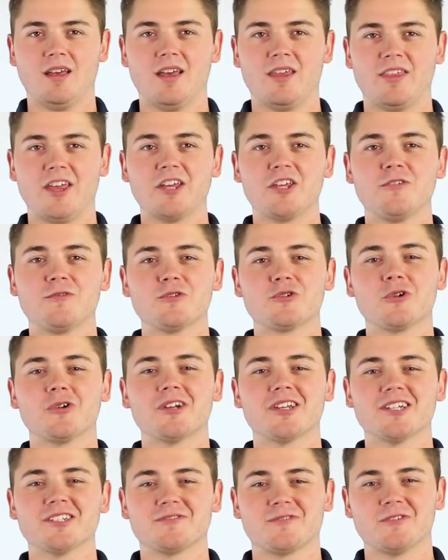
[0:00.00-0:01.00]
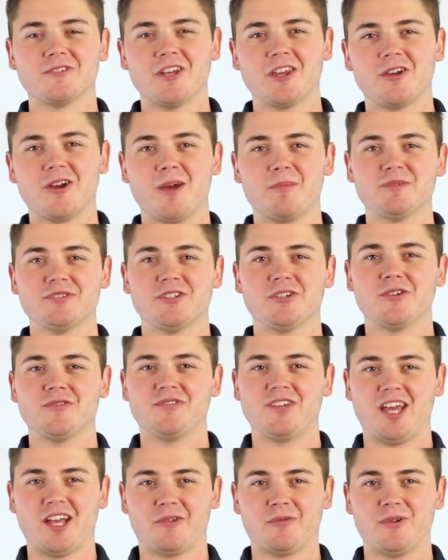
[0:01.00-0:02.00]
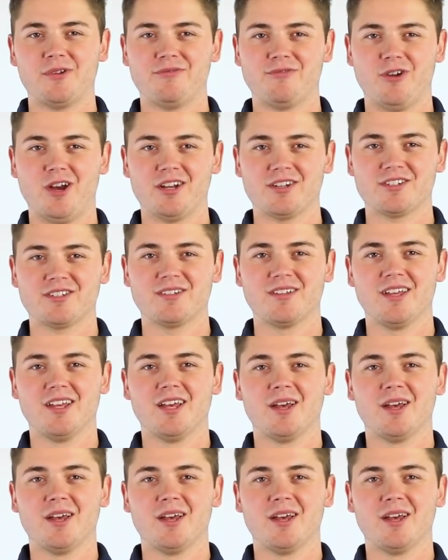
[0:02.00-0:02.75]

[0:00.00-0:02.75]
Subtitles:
Thank you for joining us for another episode of Tech Refresh.